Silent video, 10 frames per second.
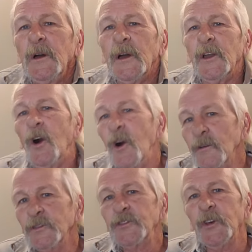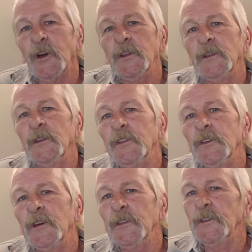And all of a sudden, in
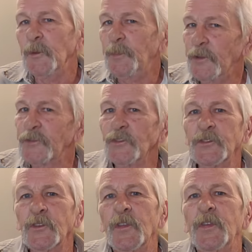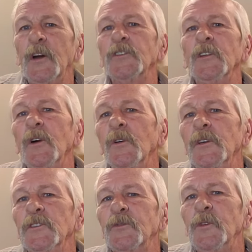the, in the epistles to the Thessalonians,